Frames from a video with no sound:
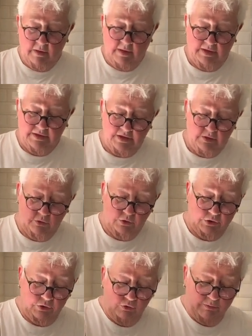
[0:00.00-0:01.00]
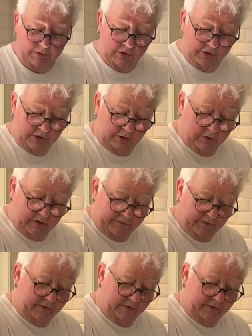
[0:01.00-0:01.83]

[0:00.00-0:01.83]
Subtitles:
I say or so because, you know, after